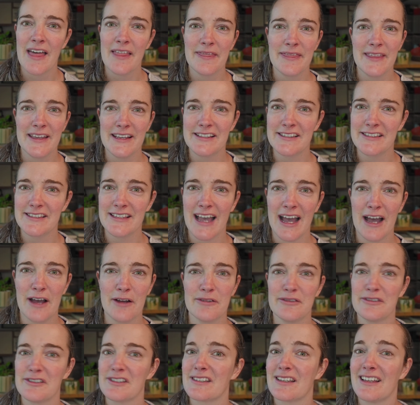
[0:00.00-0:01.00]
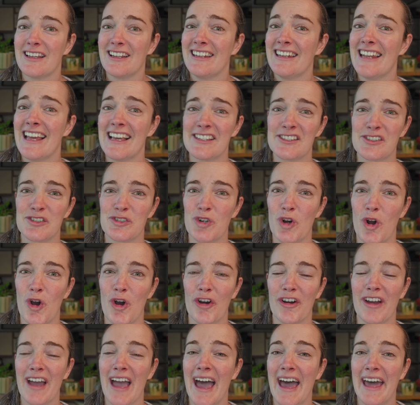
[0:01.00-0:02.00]
This sounds less
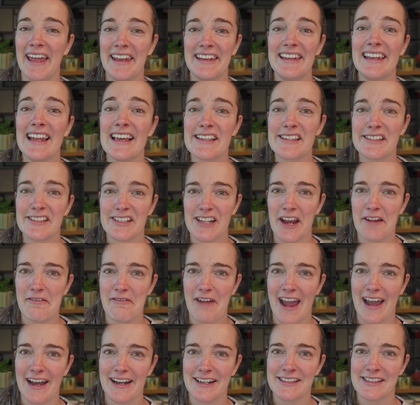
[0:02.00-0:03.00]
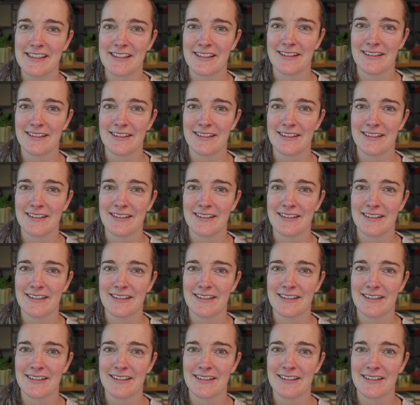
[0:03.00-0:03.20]
strong and less direct.